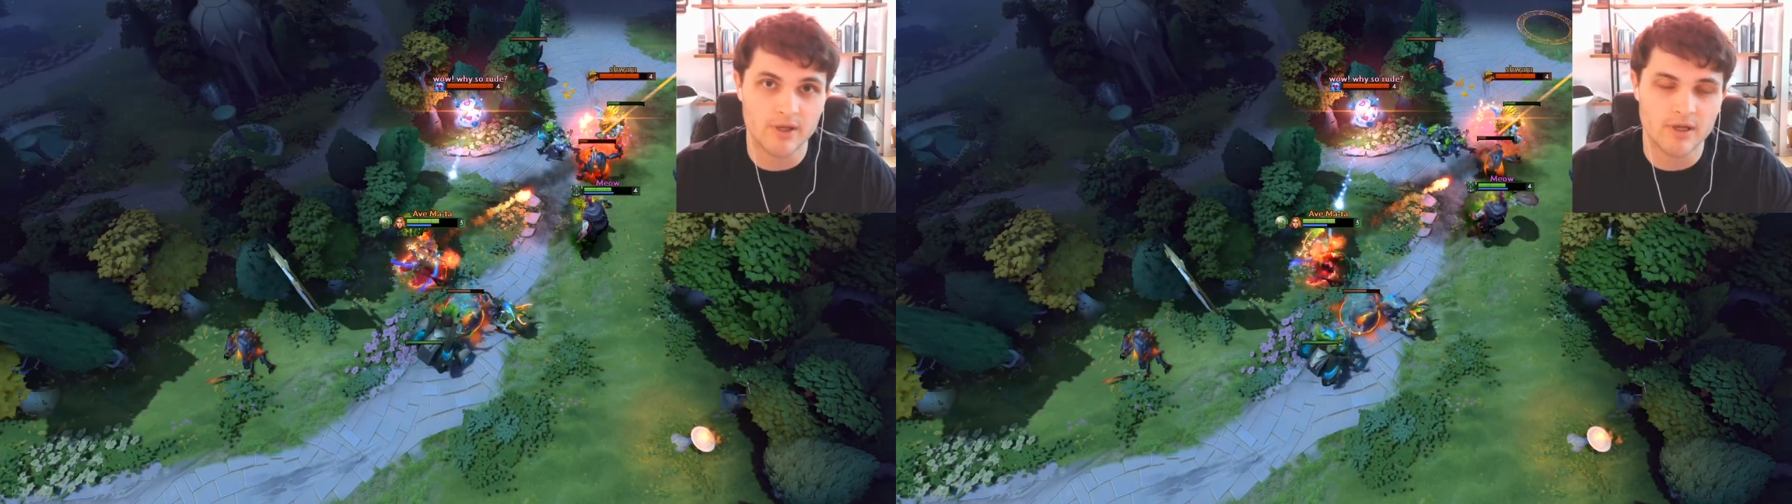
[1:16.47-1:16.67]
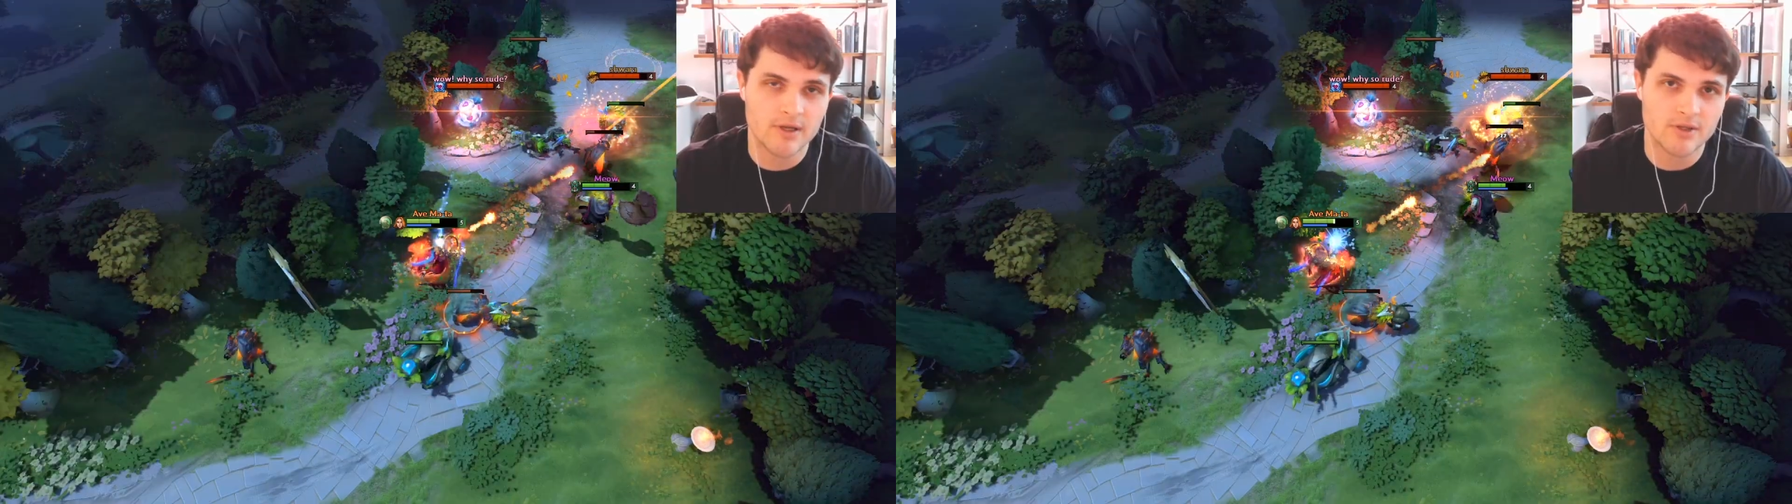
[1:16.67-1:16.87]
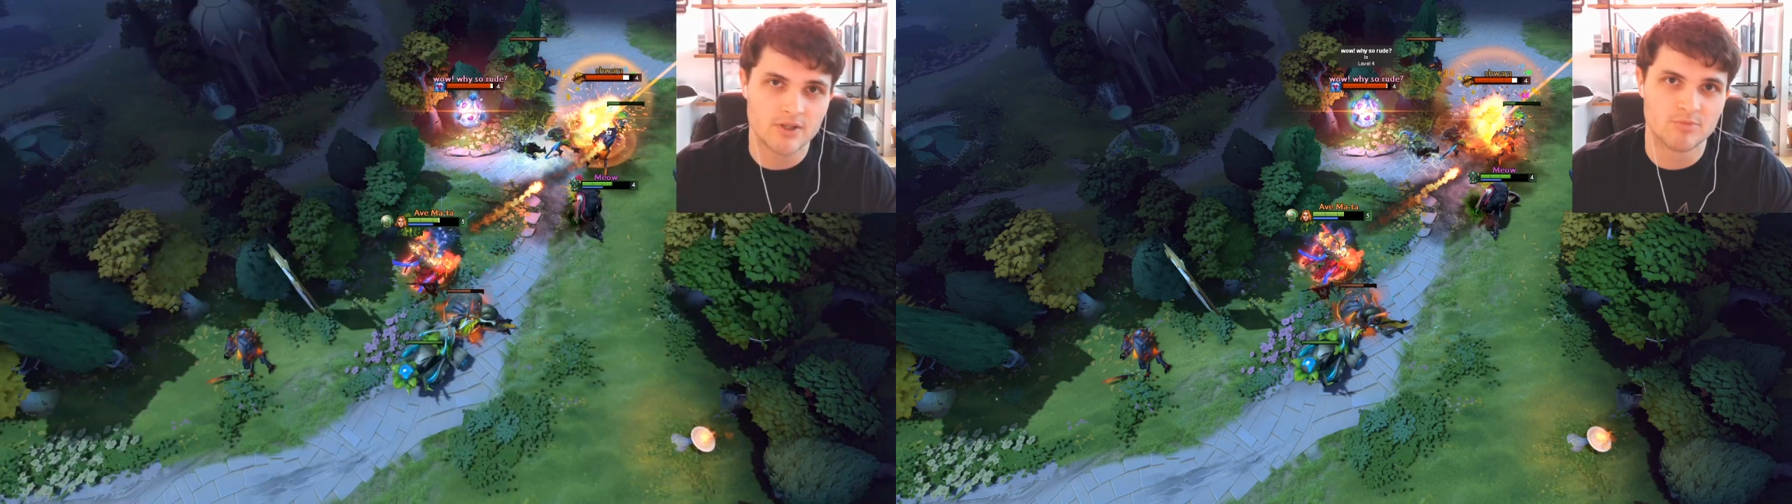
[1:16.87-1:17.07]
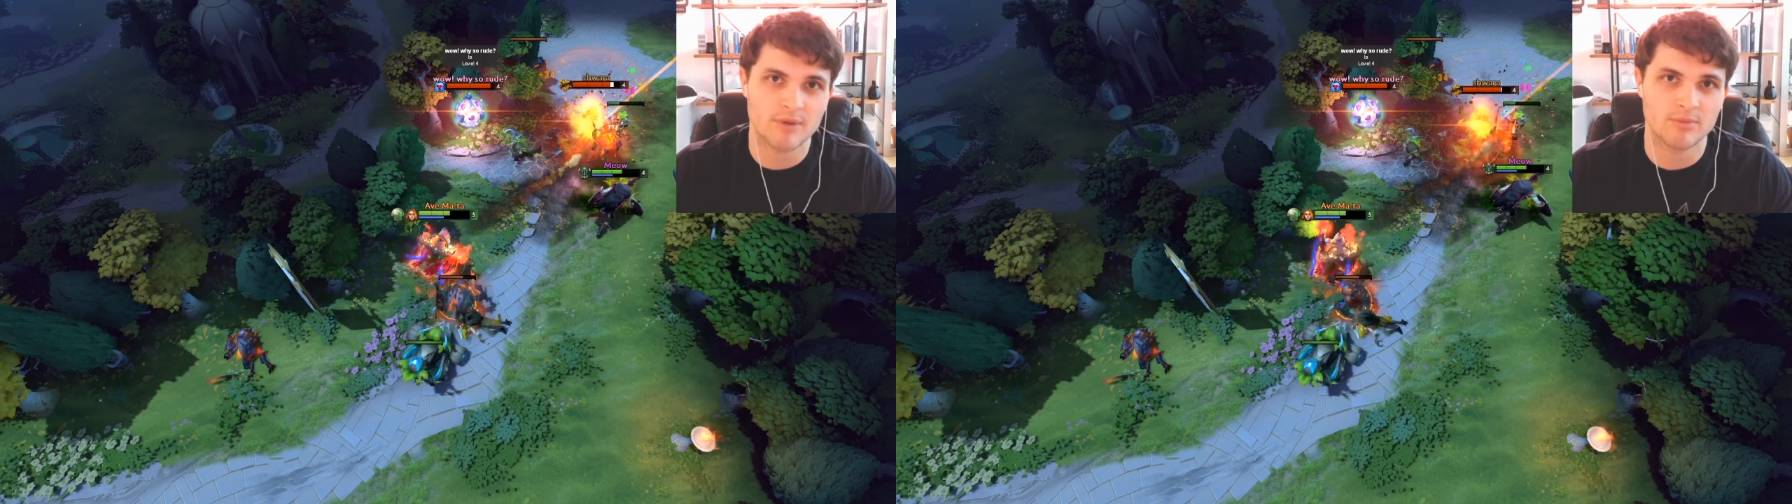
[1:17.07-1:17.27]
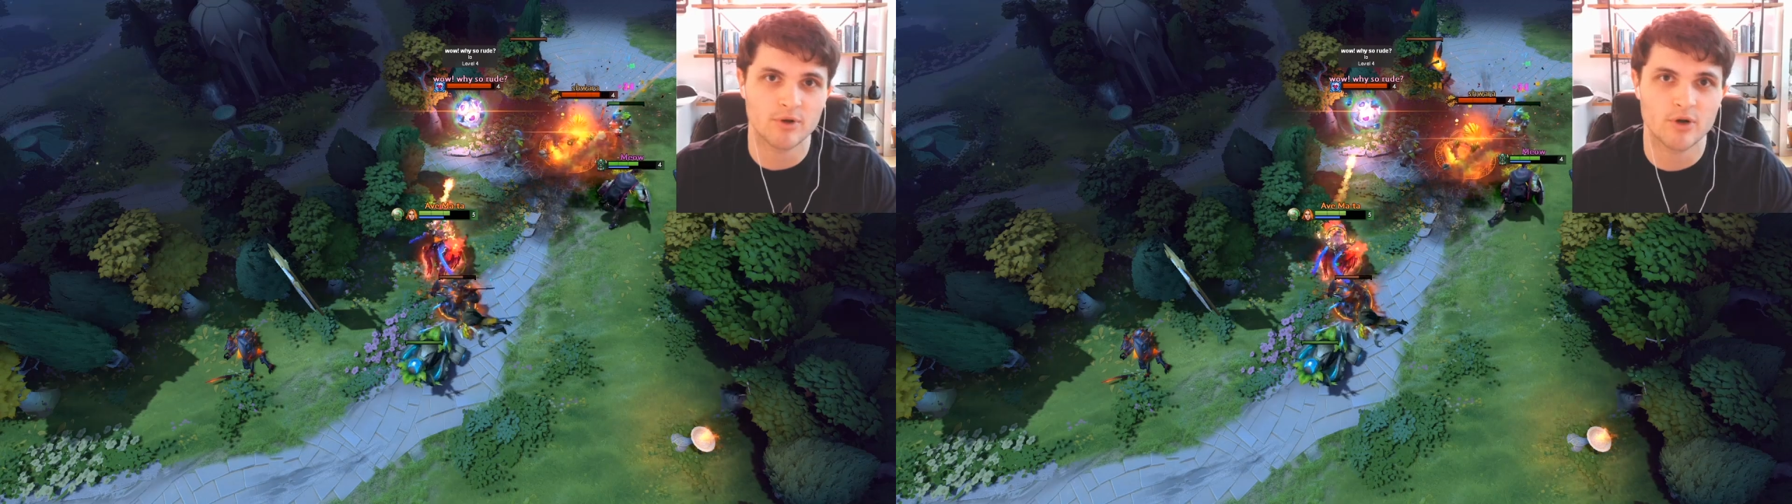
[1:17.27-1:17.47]
is
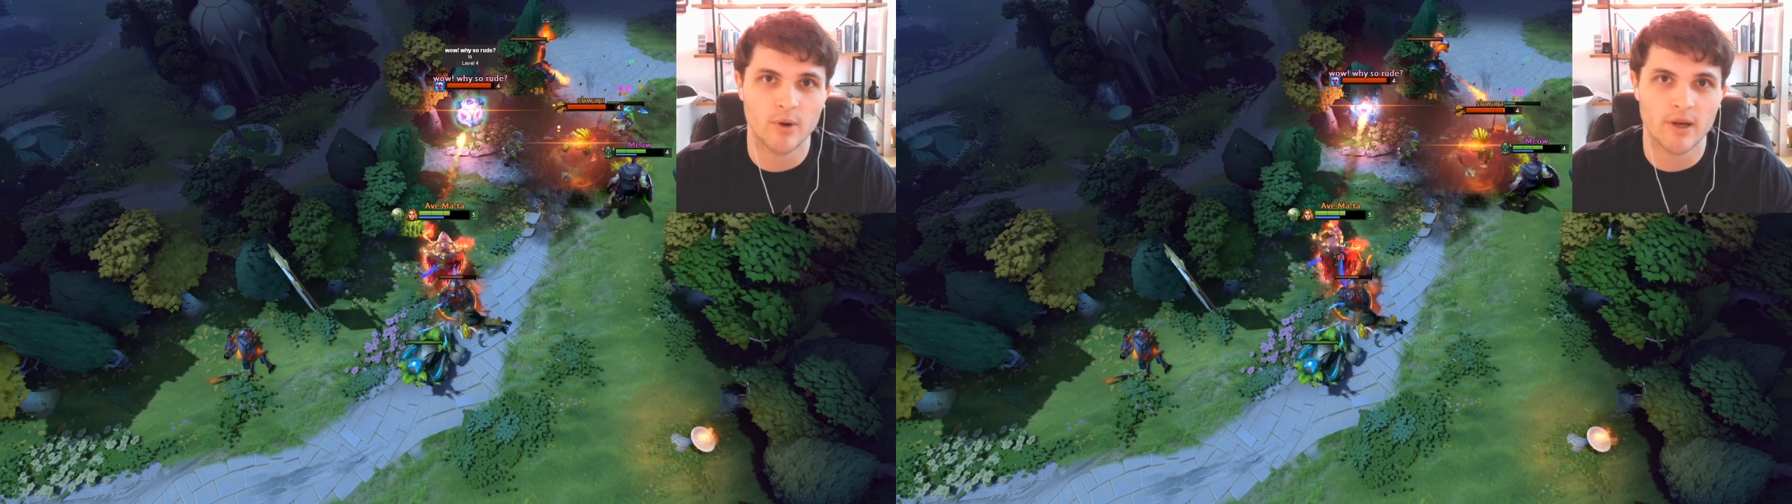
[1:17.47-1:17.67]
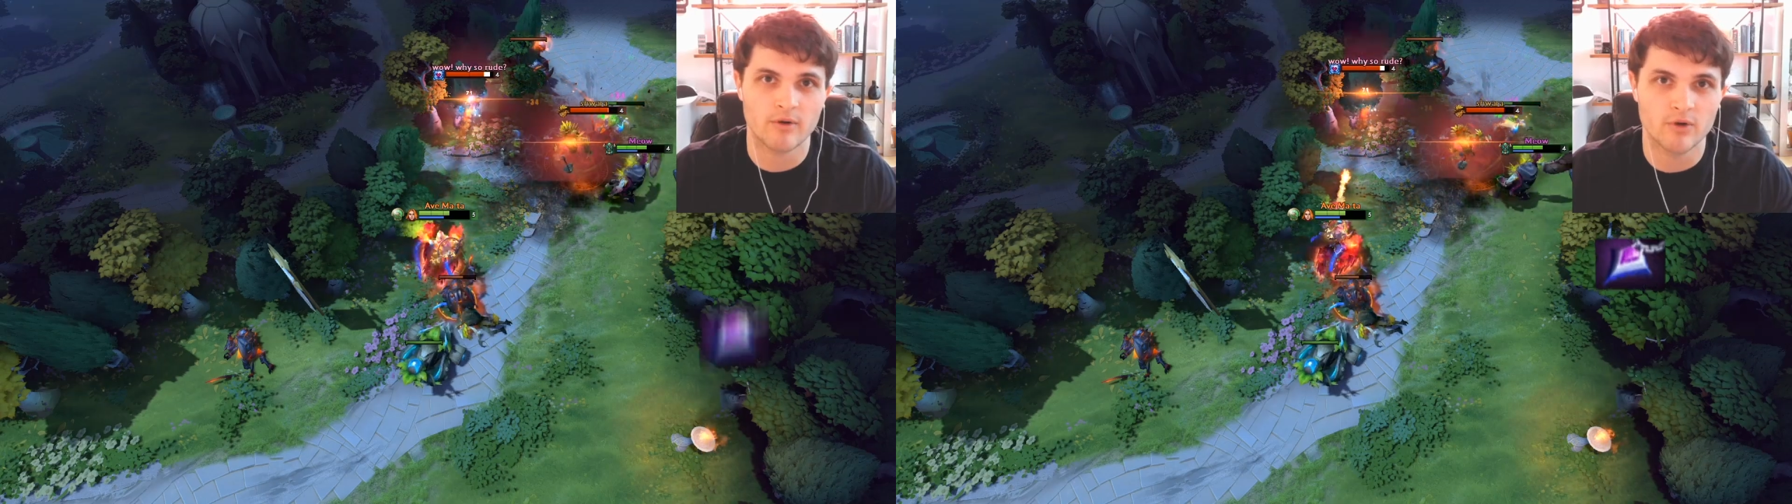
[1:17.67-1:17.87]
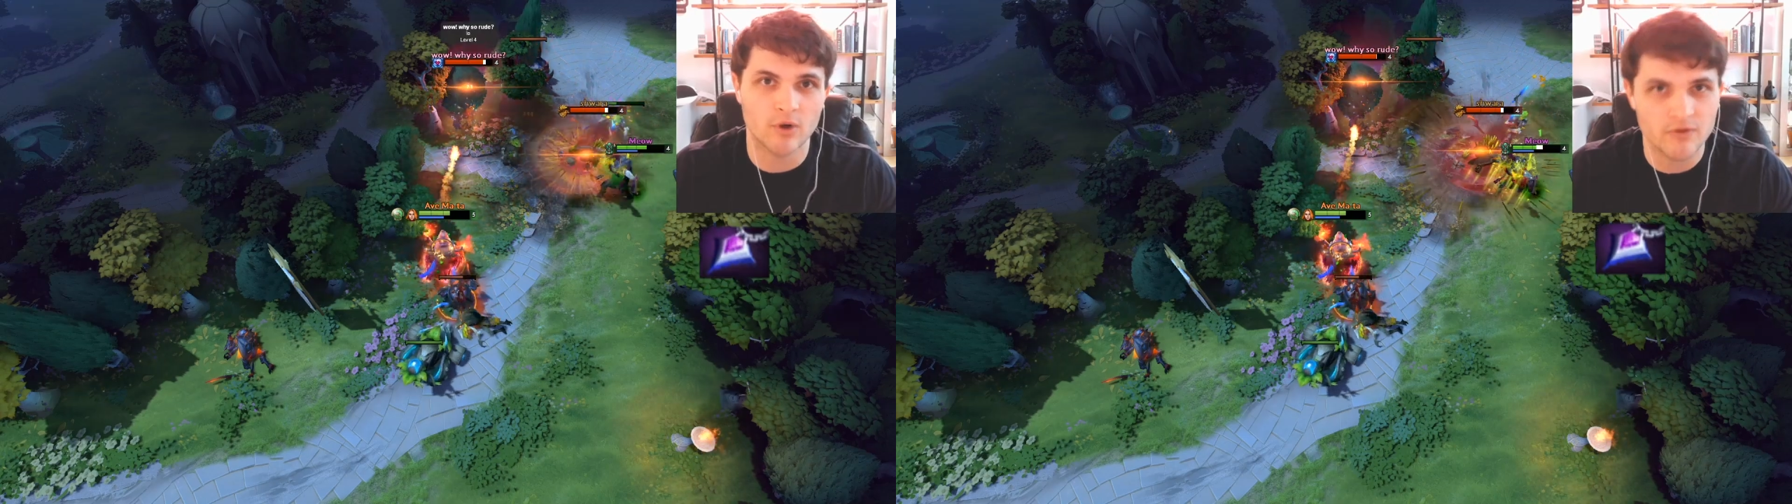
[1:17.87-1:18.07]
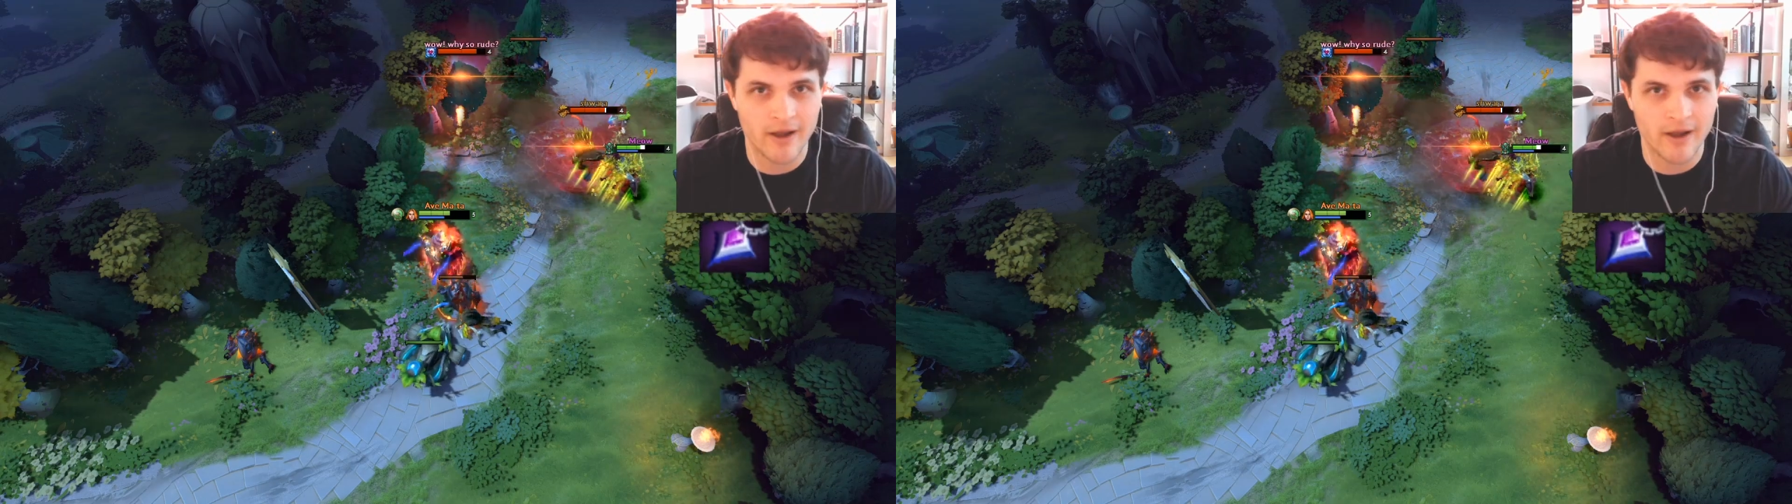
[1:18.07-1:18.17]
people are going Null